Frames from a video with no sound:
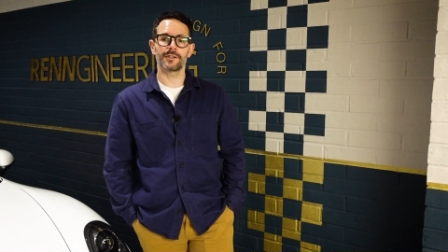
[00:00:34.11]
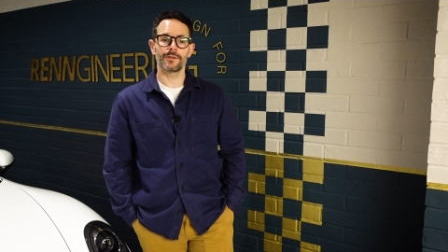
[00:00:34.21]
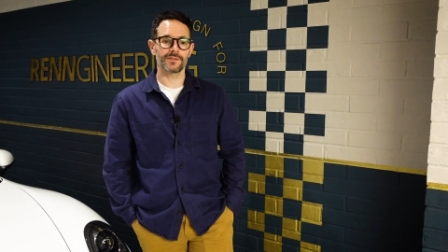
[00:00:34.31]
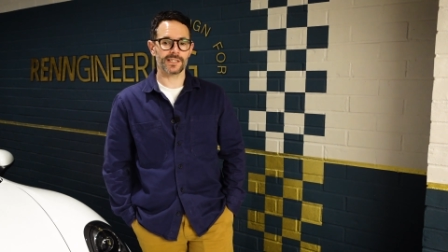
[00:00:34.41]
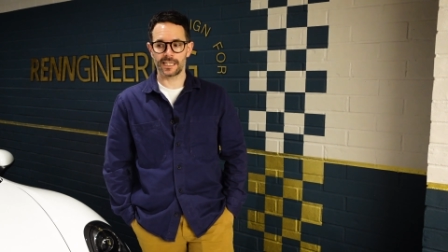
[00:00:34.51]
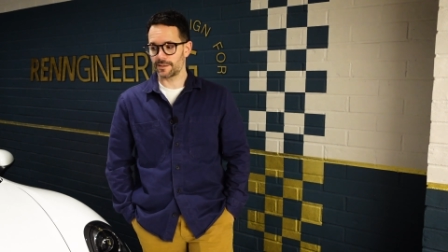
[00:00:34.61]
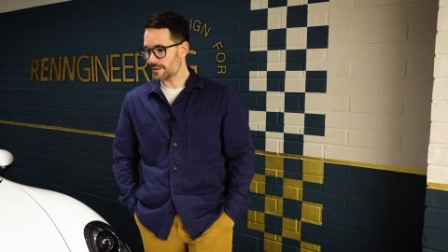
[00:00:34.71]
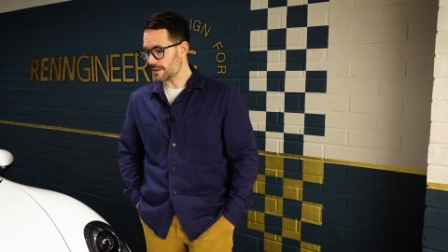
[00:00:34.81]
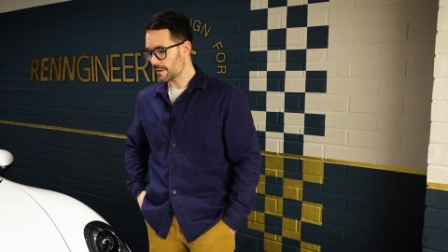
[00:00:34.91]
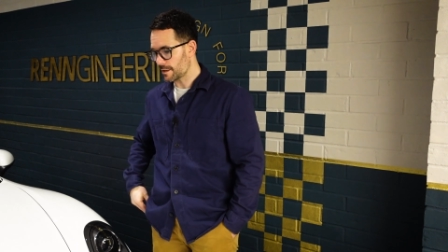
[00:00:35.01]
you've seen the
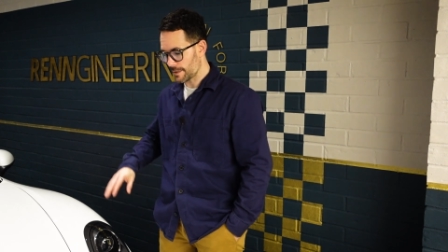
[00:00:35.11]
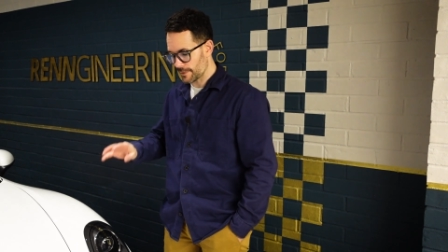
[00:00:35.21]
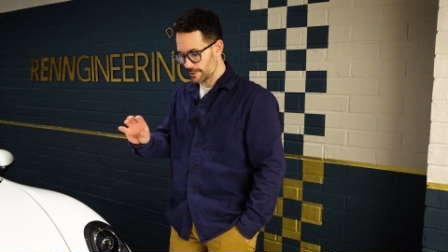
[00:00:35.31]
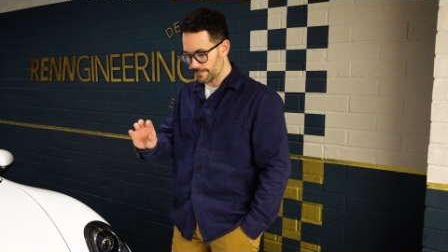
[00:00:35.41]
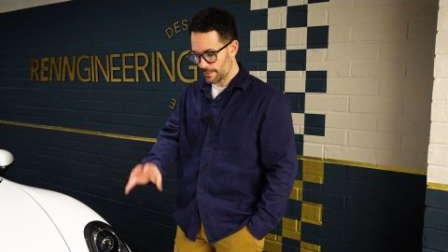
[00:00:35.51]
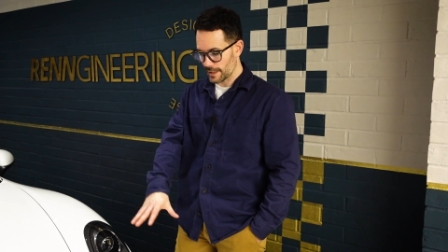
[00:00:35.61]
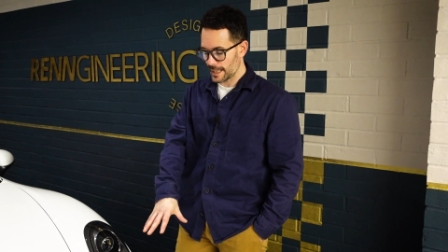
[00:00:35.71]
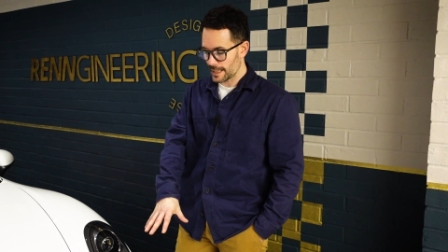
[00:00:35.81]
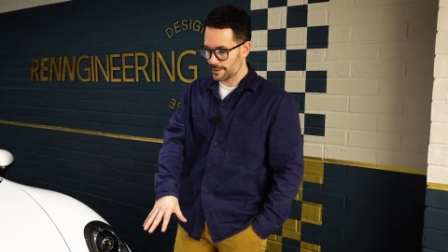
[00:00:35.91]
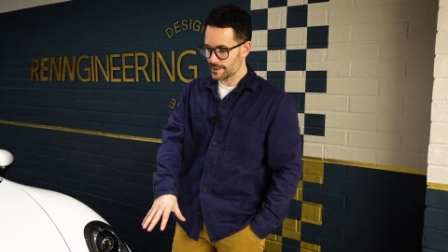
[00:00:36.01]
car have a new front
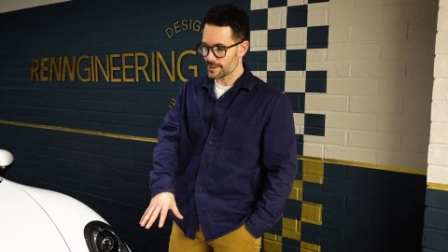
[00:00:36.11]
end,